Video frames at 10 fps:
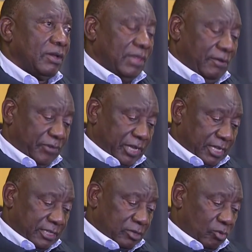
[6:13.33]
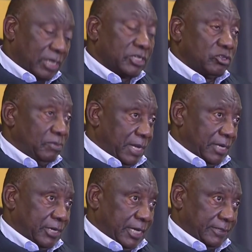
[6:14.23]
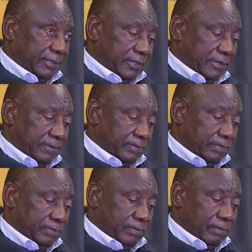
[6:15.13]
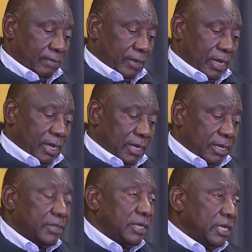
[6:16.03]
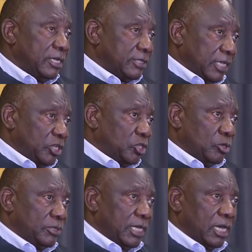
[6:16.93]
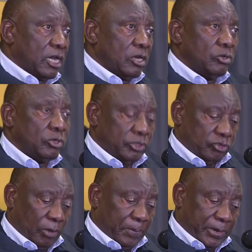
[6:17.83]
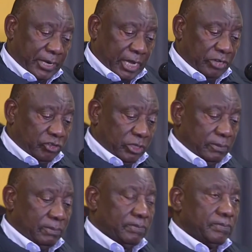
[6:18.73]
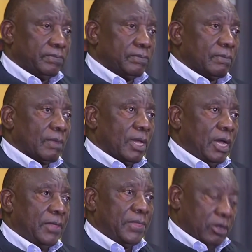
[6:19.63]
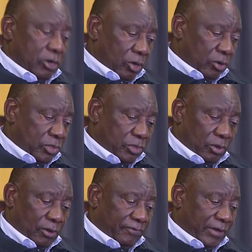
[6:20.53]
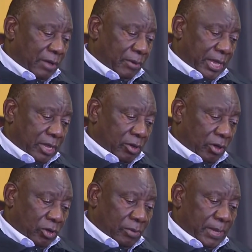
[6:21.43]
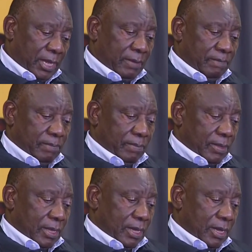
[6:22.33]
that South Africans want to be addressed. These issues include job creation and the growth of our economy